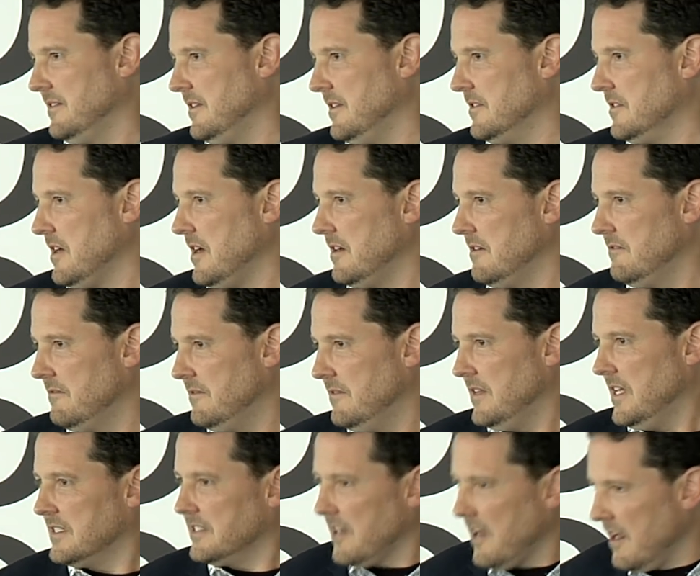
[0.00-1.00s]
that's kind of
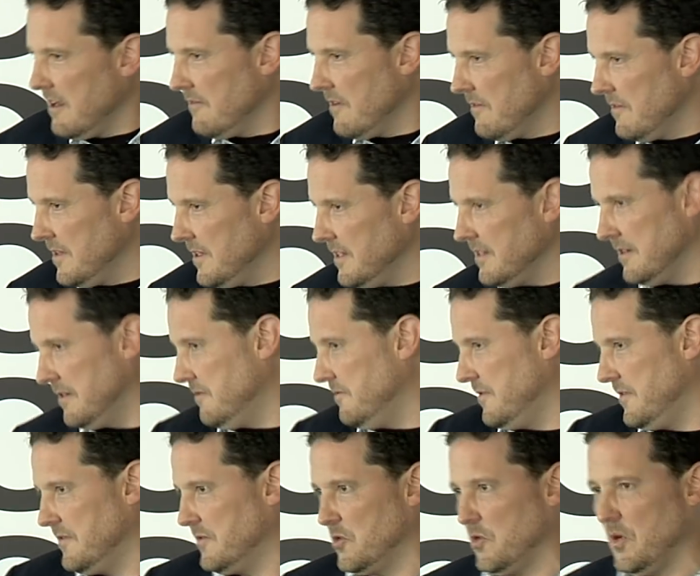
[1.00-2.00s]
everything. I don't know if you have